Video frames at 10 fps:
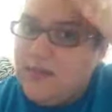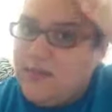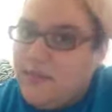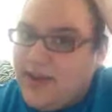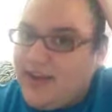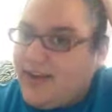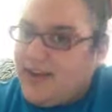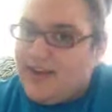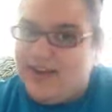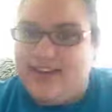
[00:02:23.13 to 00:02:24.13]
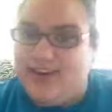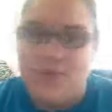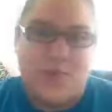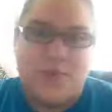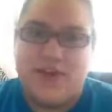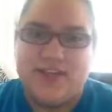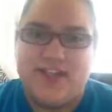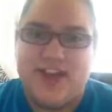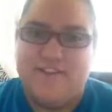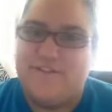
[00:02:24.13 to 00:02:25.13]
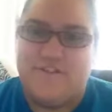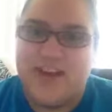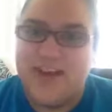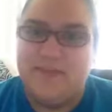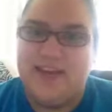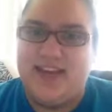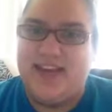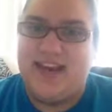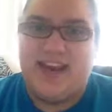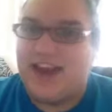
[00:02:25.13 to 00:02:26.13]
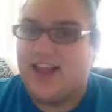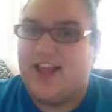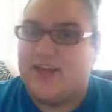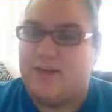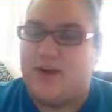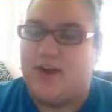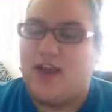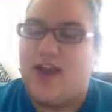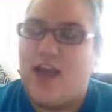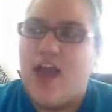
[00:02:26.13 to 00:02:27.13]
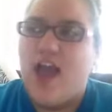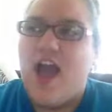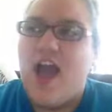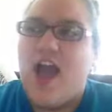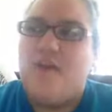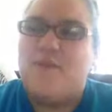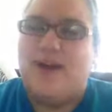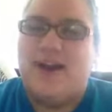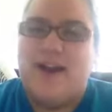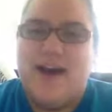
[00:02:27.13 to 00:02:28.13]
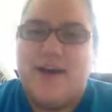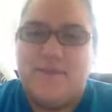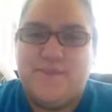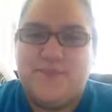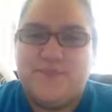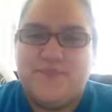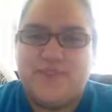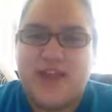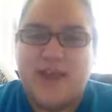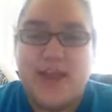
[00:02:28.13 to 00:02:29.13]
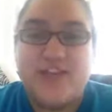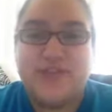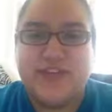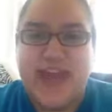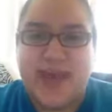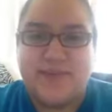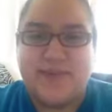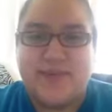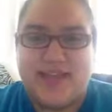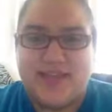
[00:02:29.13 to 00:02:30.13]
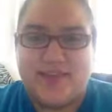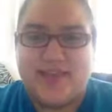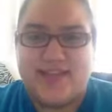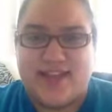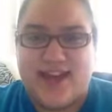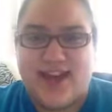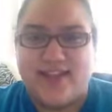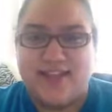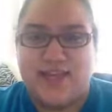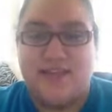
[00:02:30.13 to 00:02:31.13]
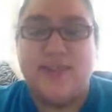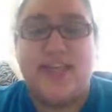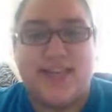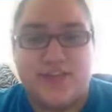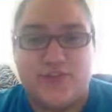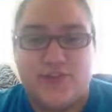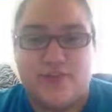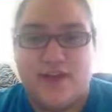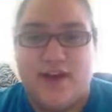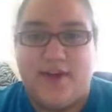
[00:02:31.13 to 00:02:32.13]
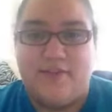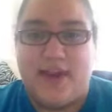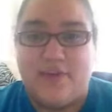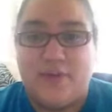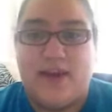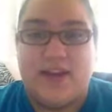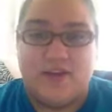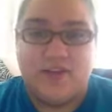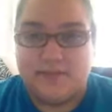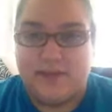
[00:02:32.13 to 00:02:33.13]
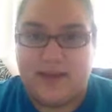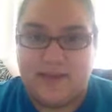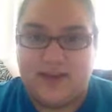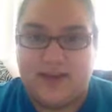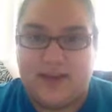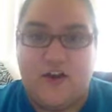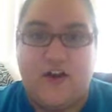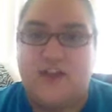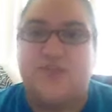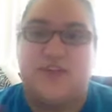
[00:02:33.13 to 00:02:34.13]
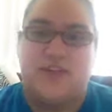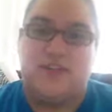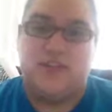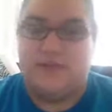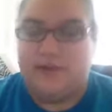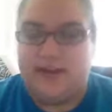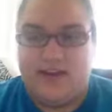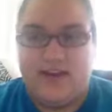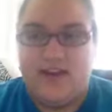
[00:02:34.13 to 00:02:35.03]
But it was not funny to me at 9 o'clock in the morning. But I'm actually really happy with this guy. His name is Andrew, but everybody calls him Bambi. Like, all his friends and everybody.